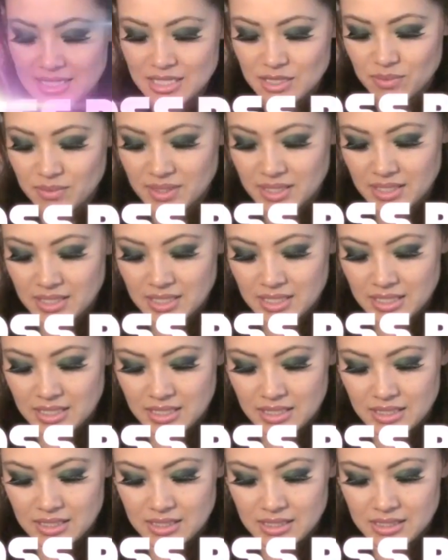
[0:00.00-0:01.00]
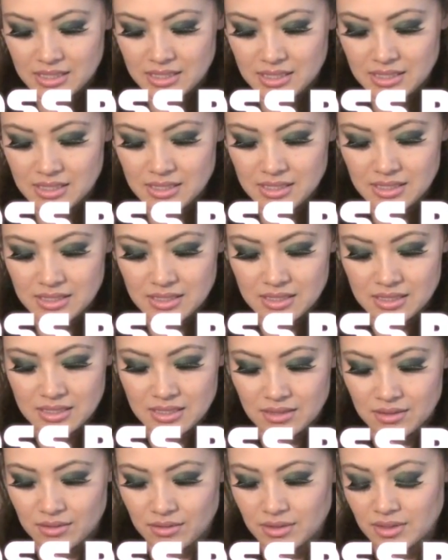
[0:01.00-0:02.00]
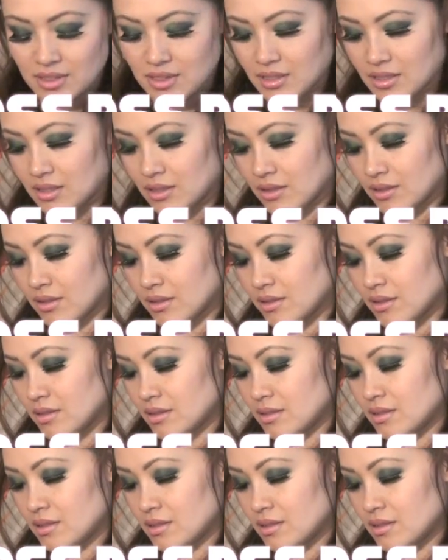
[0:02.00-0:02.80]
This one is, I don't know the color,